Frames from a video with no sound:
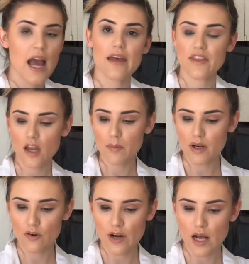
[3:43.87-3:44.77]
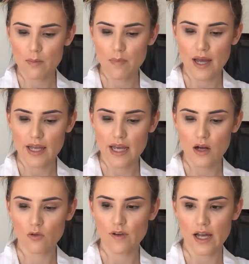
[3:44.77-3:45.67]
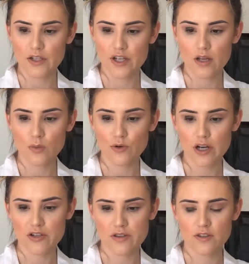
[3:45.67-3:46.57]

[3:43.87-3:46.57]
I think I'm gonna grab my e.l.f. eyeshadow brush.